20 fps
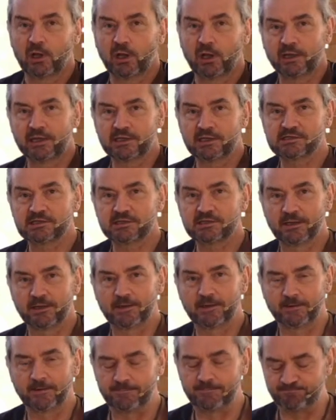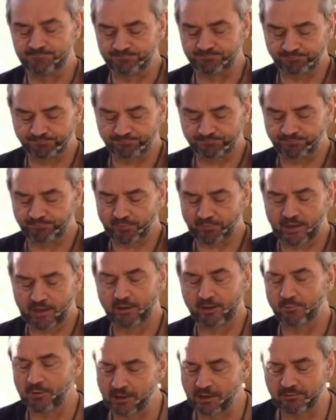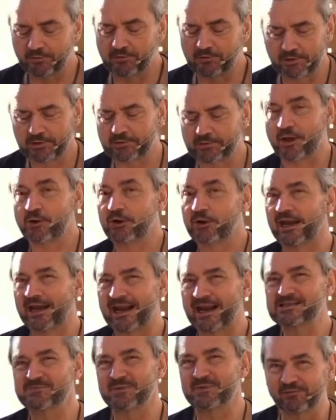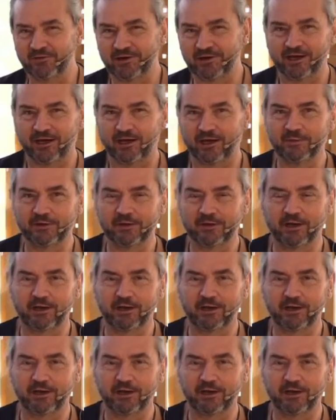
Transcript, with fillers: and it's. Um, Um, uh, the only anatomy really I'm,